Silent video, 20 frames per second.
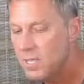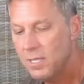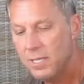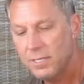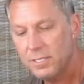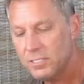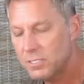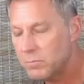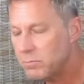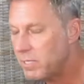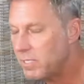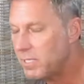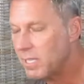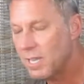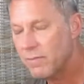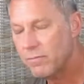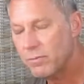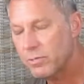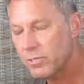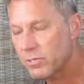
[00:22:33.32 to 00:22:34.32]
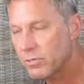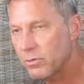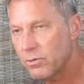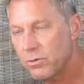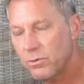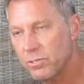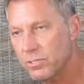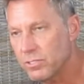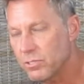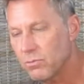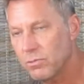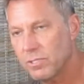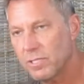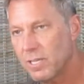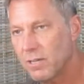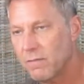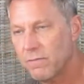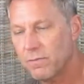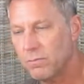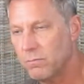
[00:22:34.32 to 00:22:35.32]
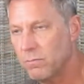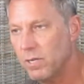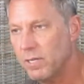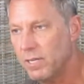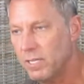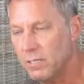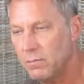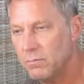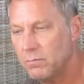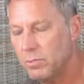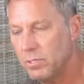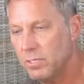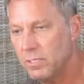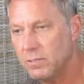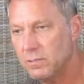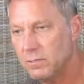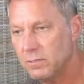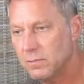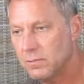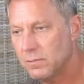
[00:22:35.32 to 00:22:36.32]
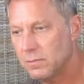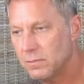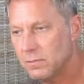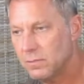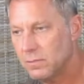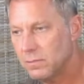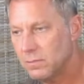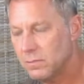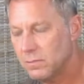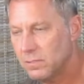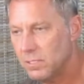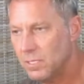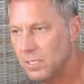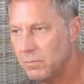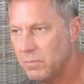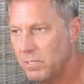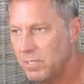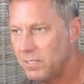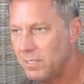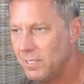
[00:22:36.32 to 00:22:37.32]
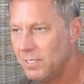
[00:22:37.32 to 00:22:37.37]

It doesn't mean that every recruiter is only out for money, but I mean,